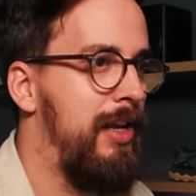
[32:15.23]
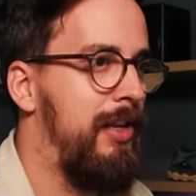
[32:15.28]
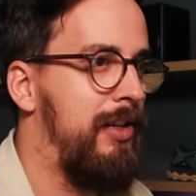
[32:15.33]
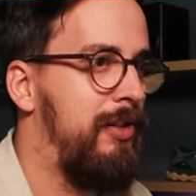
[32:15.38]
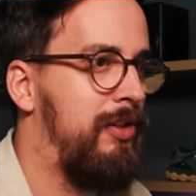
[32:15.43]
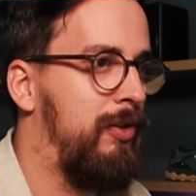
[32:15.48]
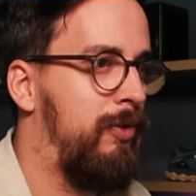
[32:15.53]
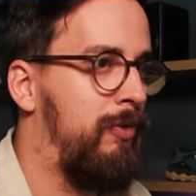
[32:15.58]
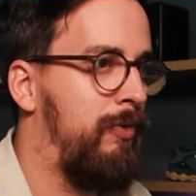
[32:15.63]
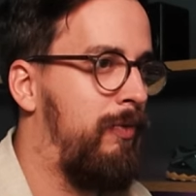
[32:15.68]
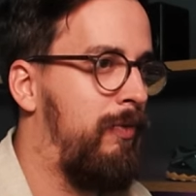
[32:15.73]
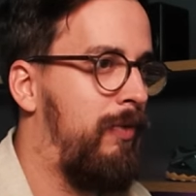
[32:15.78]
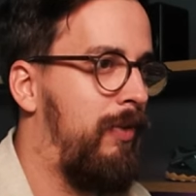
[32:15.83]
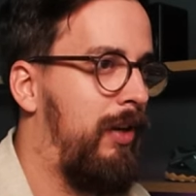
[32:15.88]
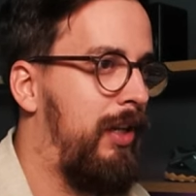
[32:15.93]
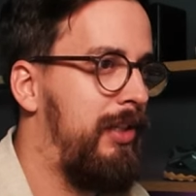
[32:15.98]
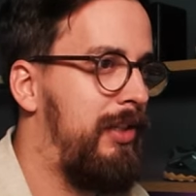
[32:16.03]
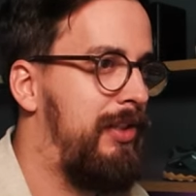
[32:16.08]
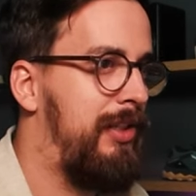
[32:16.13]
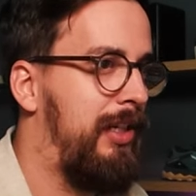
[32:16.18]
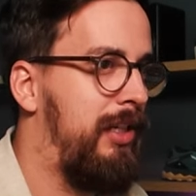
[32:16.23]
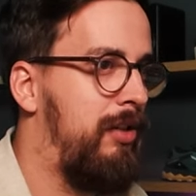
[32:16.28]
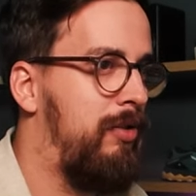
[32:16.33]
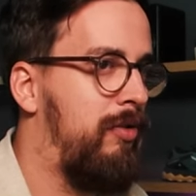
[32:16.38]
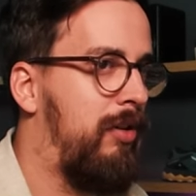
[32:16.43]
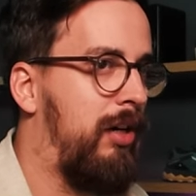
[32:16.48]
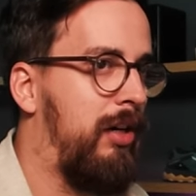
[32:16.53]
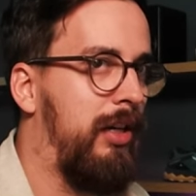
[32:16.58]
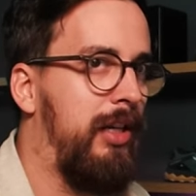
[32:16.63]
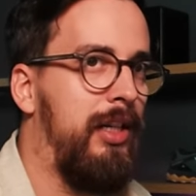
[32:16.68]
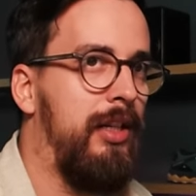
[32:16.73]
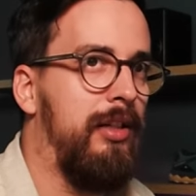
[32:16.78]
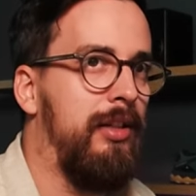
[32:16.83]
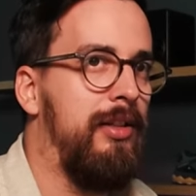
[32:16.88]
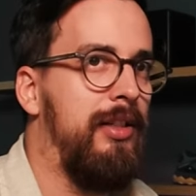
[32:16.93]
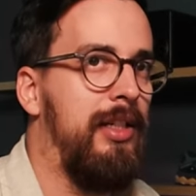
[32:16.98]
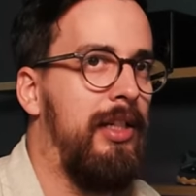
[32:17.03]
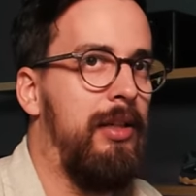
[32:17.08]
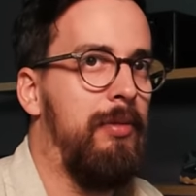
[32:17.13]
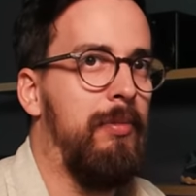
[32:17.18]
So let's say you are in a
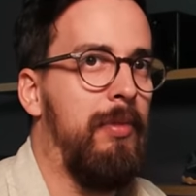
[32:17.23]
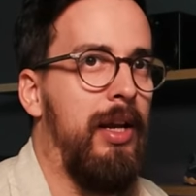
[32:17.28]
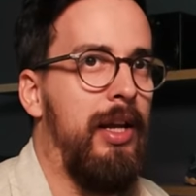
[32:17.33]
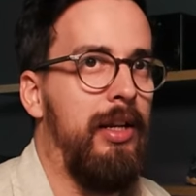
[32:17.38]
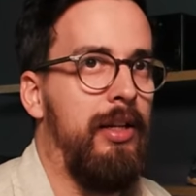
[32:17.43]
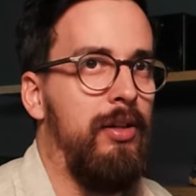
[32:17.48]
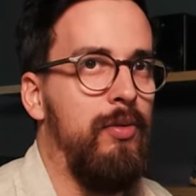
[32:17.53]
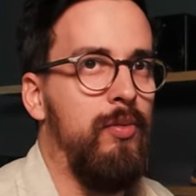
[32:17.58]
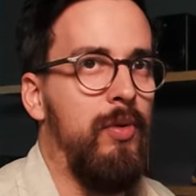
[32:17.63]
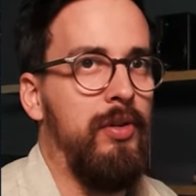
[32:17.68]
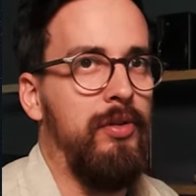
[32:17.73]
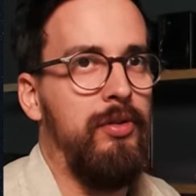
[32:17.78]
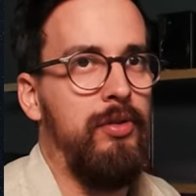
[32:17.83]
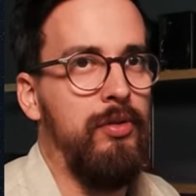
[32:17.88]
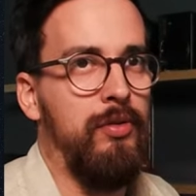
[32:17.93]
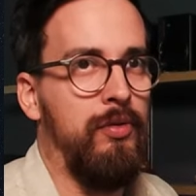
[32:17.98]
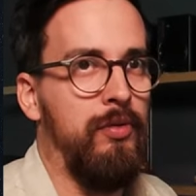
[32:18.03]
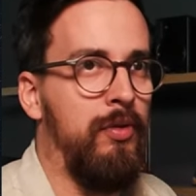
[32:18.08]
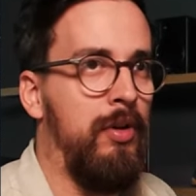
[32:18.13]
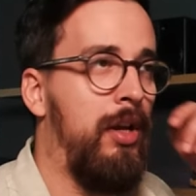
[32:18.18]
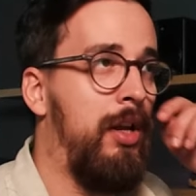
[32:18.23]
team and you want to